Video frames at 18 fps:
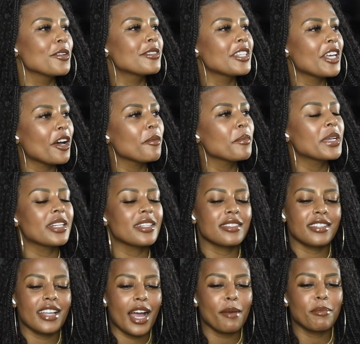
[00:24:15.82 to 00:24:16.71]
You tell me to
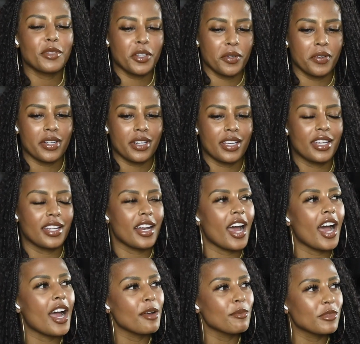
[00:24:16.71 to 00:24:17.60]
stop doing
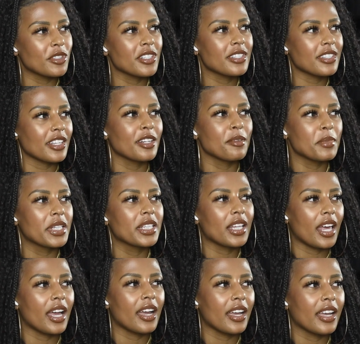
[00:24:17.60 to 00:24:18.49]
it. I'm just going to be
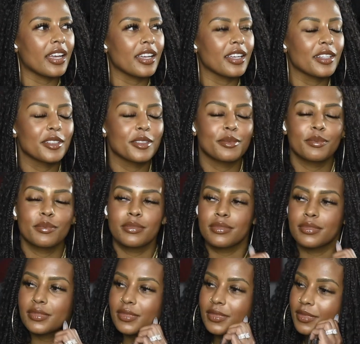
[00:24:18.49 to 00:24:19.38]
like,
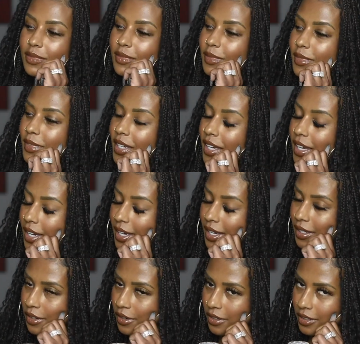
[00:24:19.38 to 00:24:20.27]

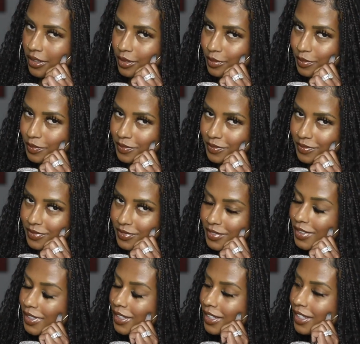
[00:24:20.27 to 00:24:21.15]
hey, girl.
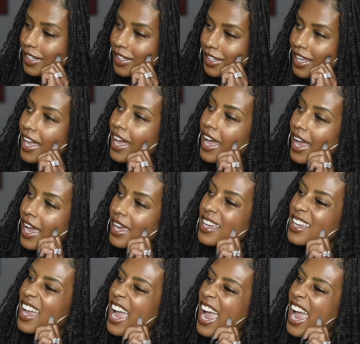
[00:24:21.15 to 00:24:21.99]
Hey.